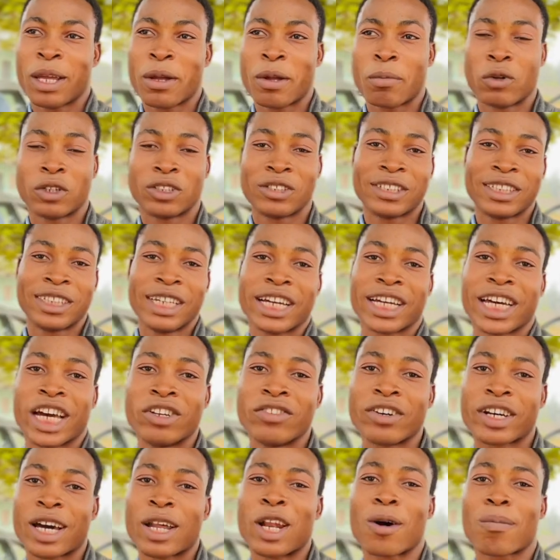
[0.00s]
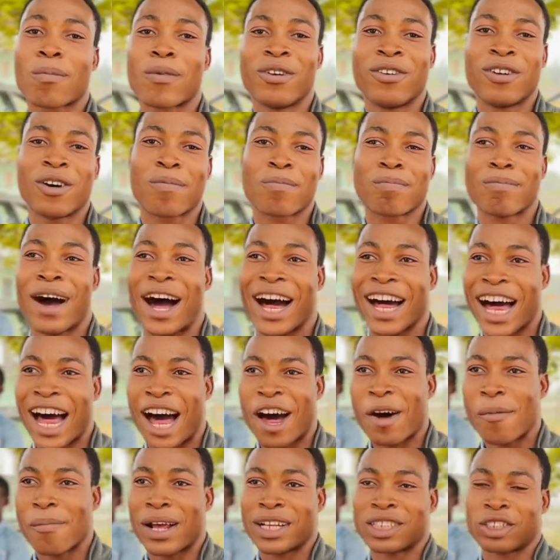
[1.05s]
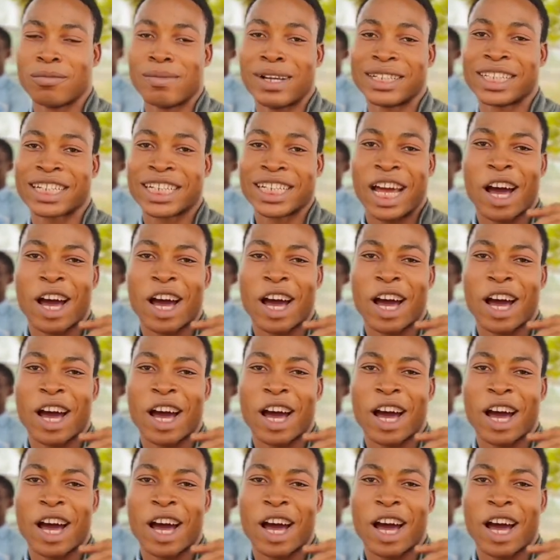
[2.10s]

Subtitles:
Motus de Kadu Kalopolopa. How much you matter?